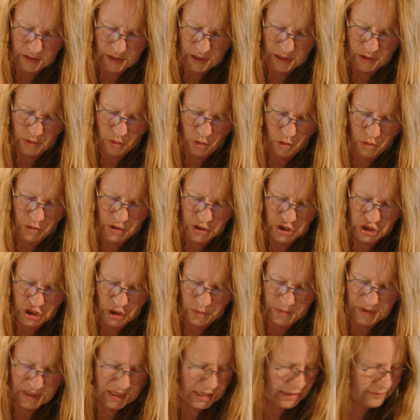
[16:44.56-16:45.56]
in orange
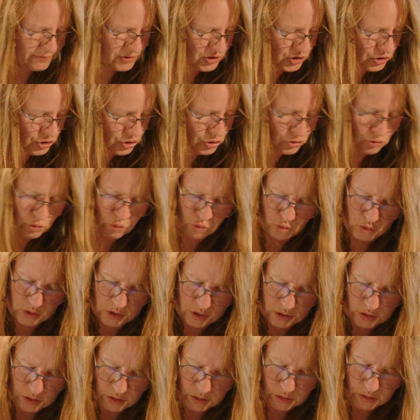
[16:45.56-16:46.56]
here becomes u
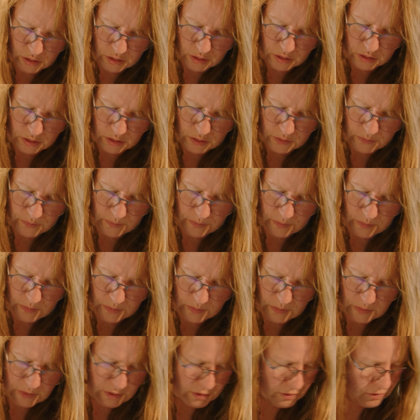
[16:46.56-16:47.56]

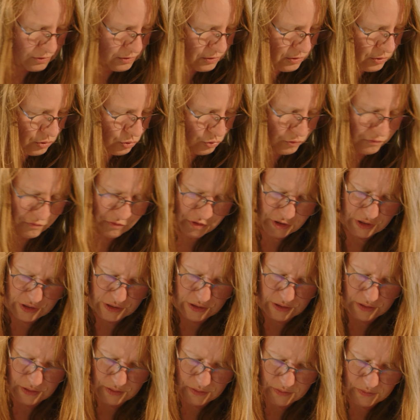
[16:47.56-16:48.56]

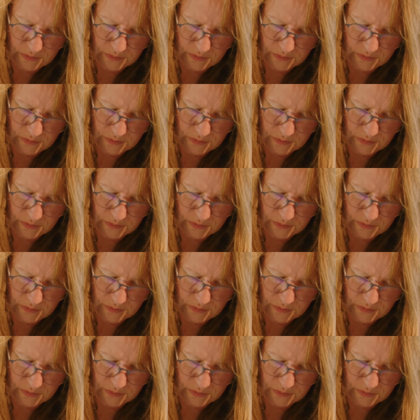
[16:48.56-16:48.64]
over